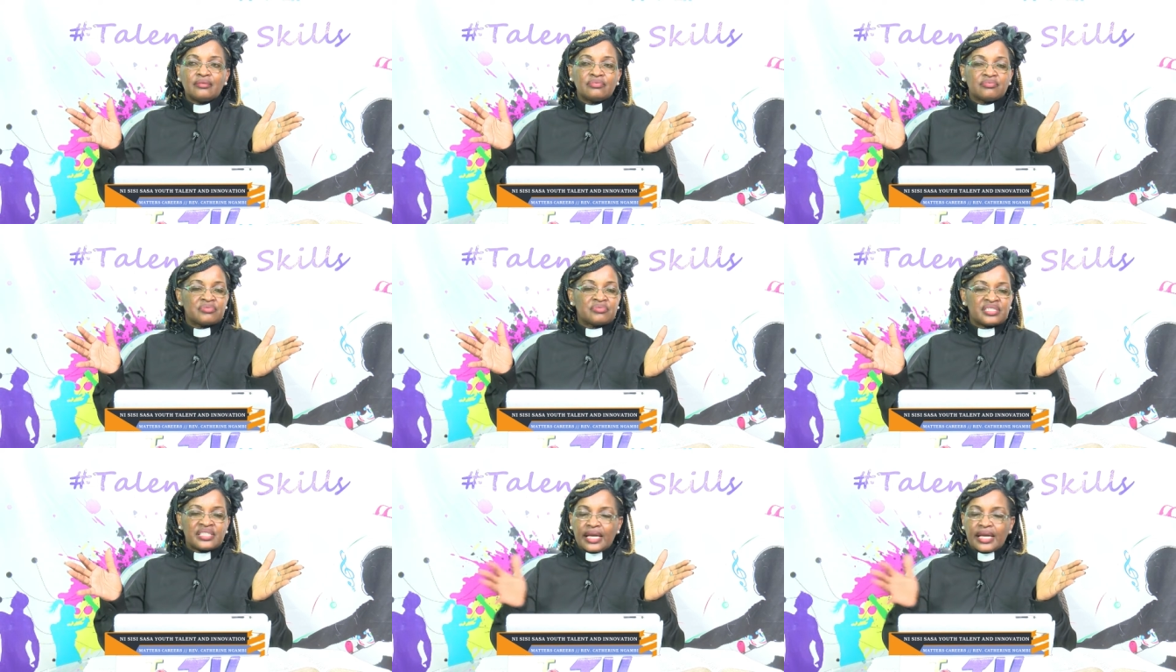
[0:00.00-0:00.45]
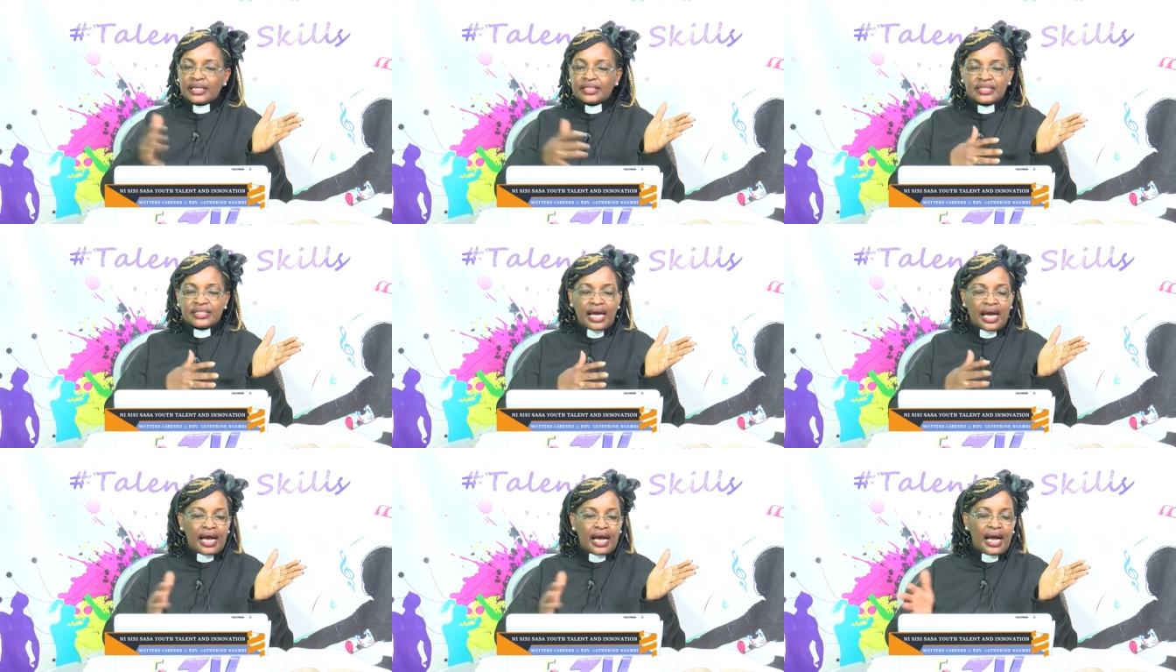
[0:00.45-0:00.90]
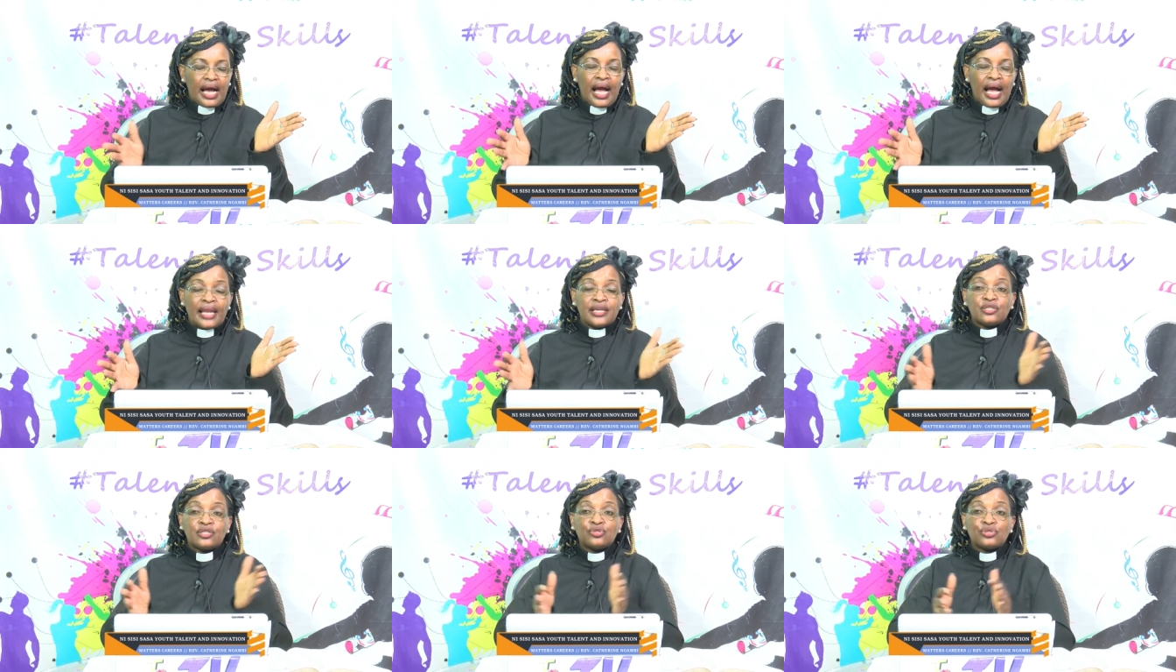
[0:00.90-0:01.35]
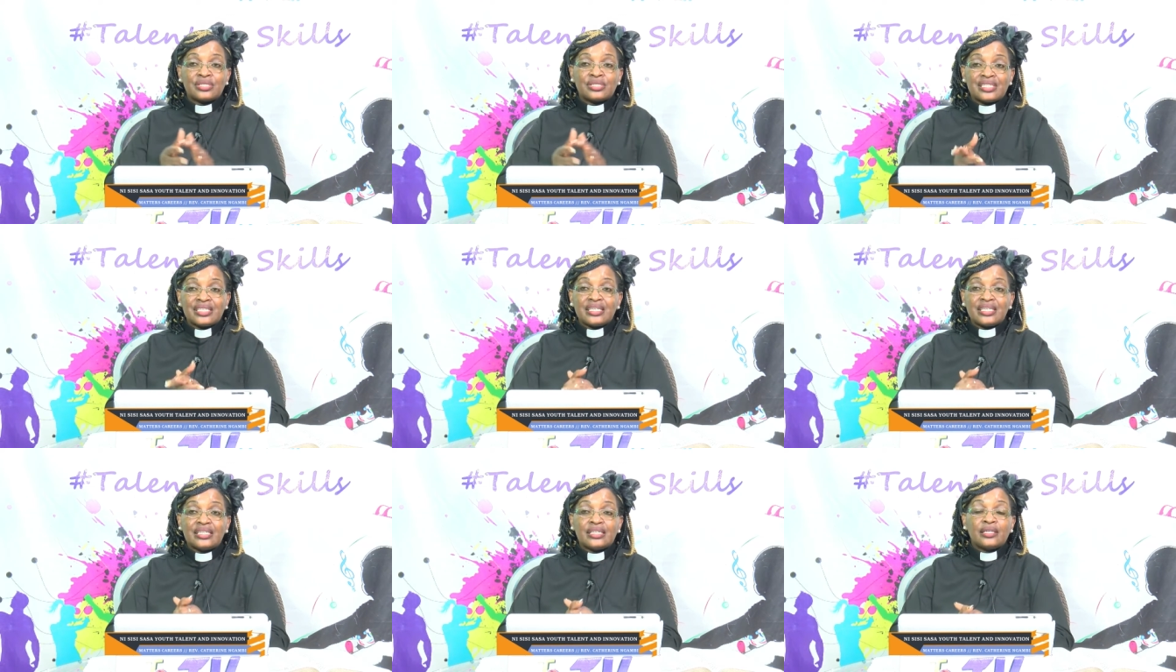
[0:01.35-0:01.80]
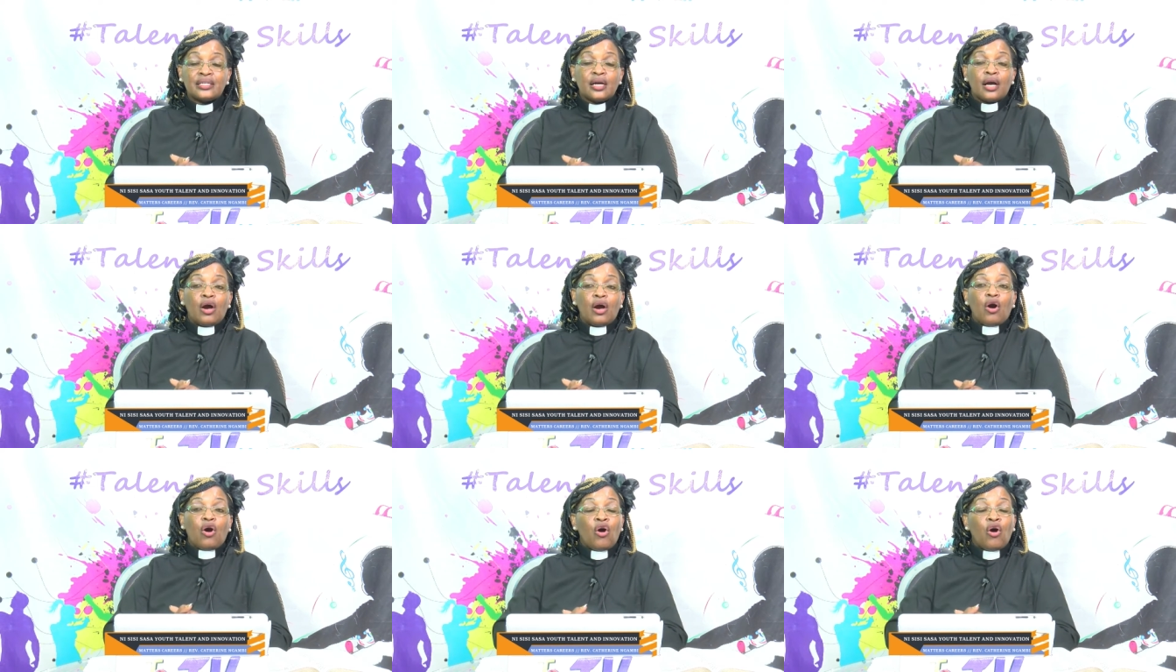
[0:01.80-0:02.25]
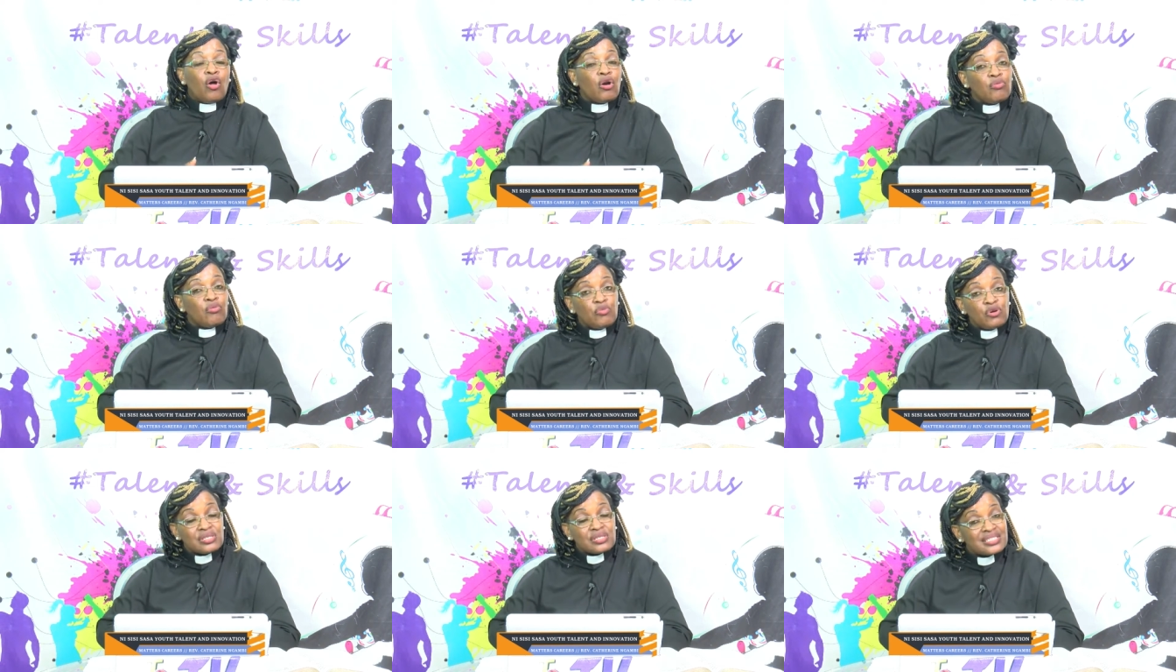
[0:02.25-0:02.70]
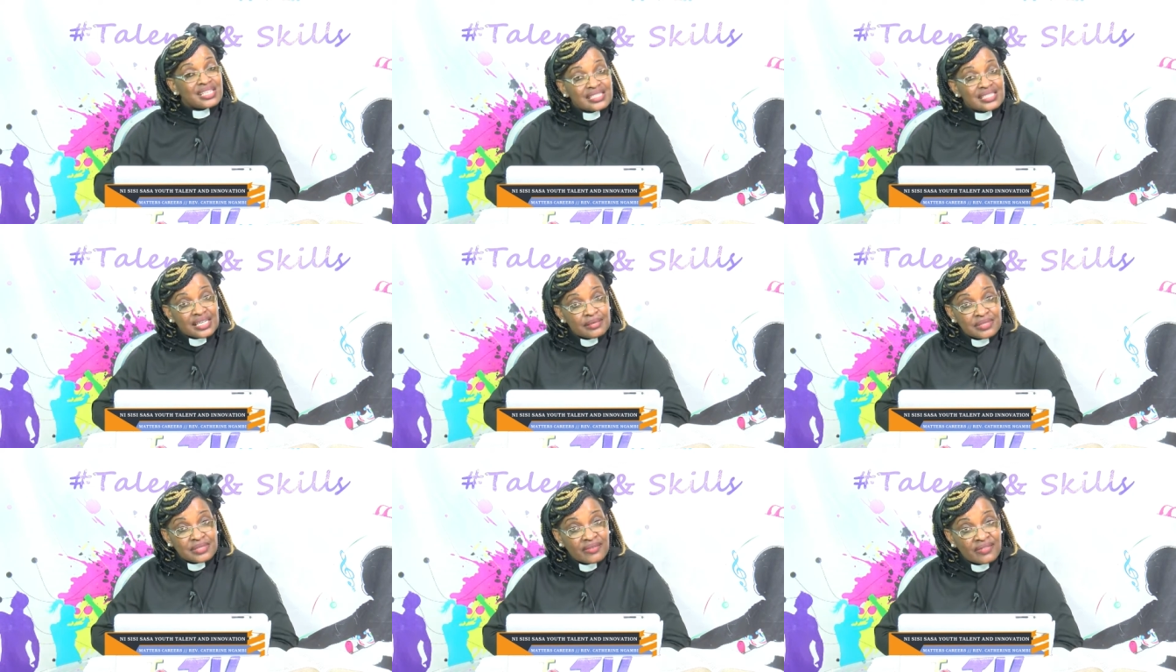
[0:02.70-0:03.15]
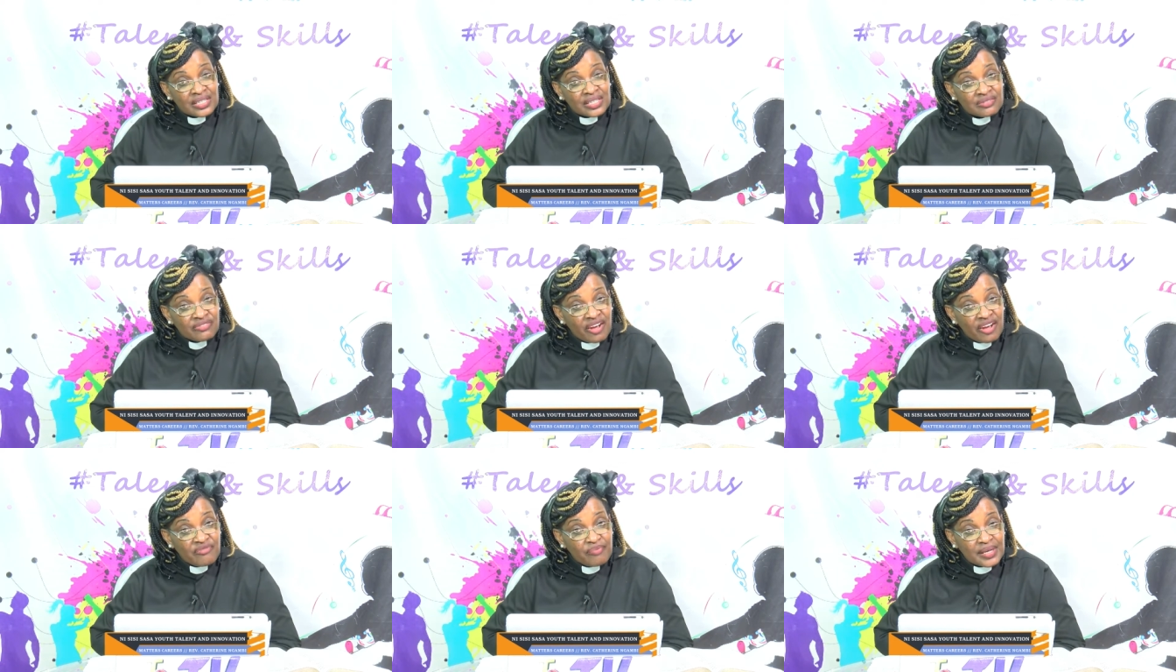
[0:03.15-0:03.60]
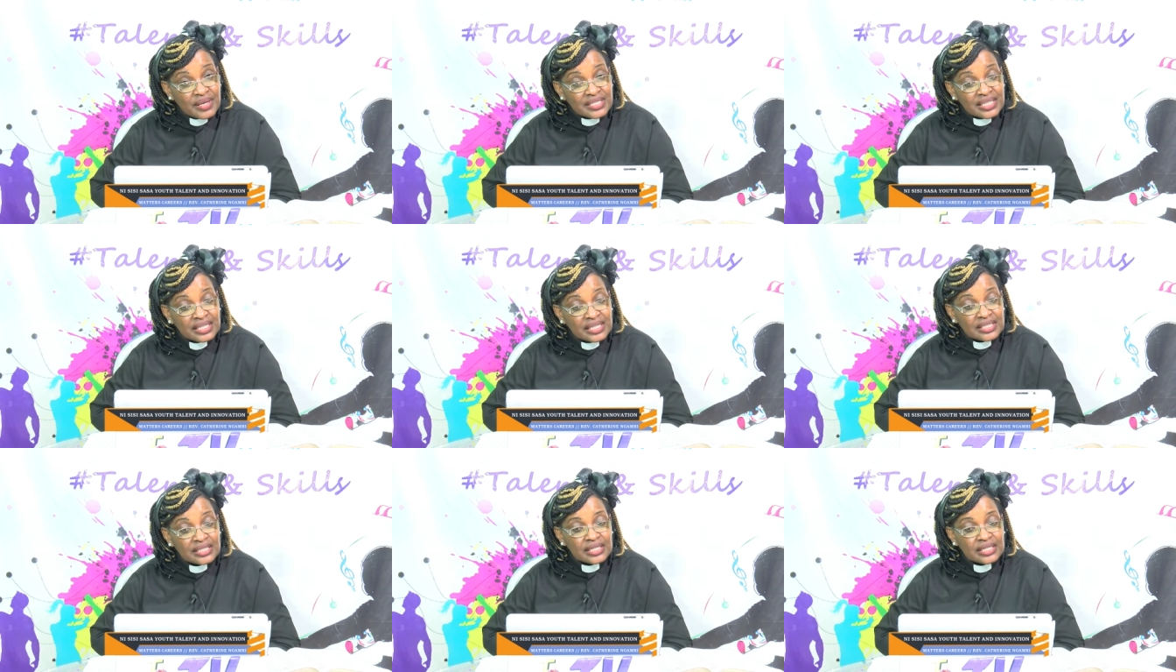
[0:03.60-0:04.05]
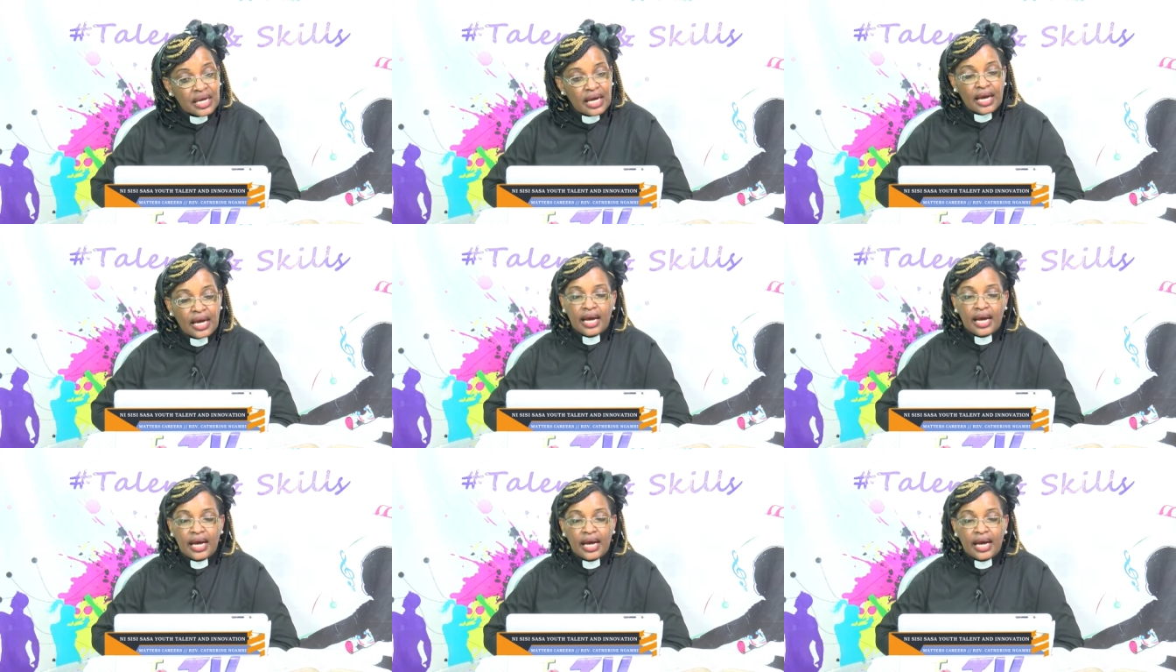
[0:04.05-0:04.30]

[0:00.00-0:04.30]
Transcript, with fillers: sector and you see almost the same 75%